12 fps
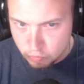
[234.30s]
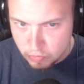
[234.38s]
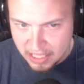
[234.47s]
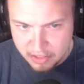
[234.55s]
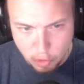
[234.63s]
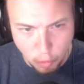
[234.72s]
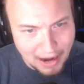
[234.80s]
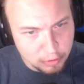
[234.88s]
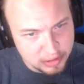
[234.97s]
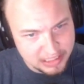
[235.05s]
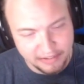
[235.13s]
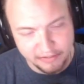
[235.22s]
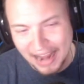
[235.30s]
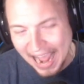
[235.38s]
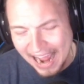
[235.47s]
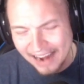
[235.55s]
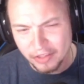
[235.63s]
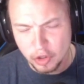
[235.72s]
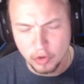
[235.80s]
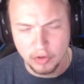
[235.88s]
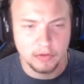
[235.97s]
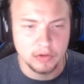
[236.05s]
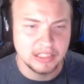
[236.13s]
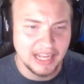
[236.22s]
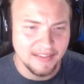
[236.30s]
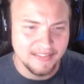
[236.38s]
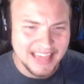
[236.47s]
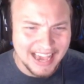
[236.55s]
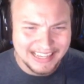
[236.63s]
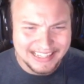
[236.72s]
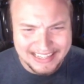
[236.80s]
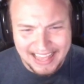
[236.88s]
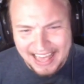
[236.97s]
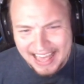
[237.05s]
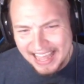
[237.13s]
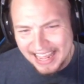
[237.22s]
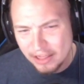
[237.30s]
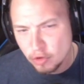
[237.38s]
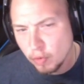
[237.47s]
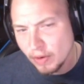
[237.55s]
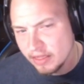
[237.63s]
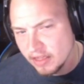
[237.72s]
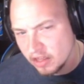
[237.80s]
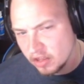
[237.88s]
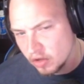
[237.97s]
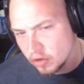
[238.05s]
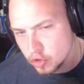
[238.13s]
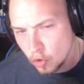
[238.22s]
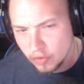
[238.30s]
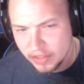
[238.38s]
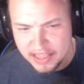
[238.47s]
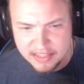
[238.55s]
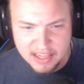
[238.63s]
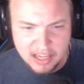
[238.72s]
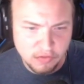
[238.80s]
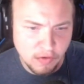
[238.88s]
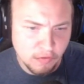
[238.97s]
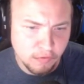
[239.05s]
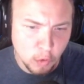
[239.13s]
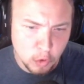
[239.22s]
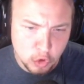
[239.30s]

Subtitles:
He's a wide receiver out of the University of Texas. He's 26 years old. He's 6'4",